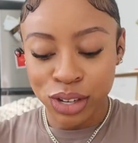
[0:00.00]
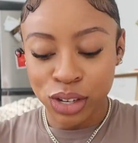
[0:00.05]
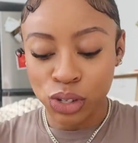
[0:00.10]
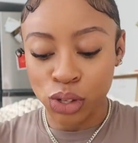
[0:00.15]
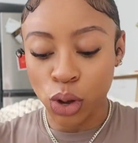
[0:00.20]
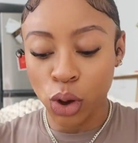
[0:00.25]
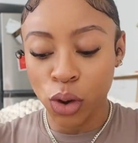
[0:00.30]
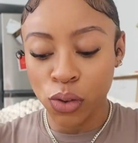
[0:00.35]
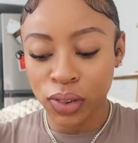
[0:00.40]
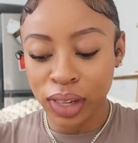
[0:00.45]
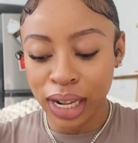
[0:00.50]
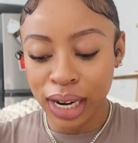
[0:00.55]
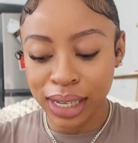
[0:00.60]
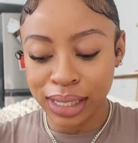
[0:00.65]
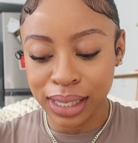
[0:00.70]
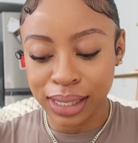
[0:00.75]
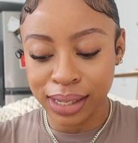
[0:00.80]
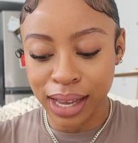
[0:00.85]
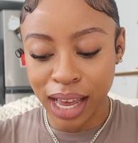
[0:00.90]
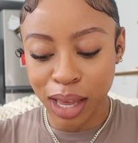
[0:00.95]
so hopefully it
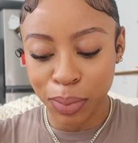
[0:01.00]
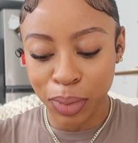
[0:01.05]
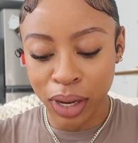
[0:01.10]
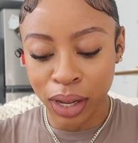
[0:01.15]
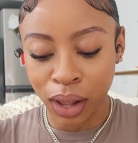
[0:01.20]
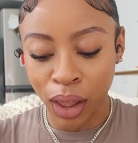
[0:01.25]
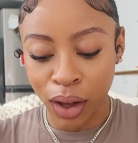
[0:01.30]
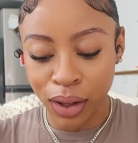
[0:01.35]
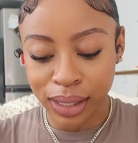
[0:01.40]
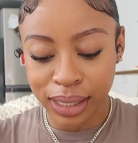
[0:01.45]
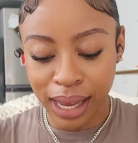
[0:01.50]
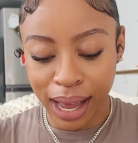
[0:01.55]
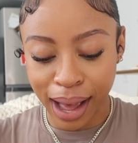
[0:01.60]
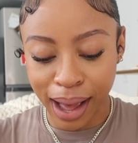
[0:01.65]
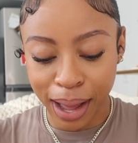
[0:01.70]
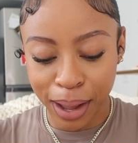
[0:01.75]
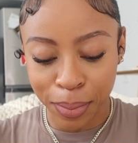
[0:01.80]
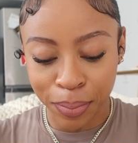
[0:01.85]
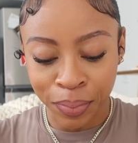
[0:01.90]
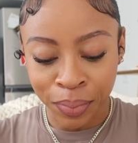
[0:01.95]
doesn't take me a long
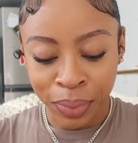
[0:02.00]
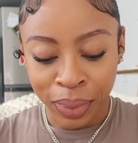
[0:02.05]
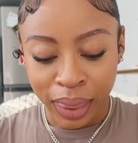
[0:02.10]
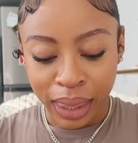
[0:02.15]
time.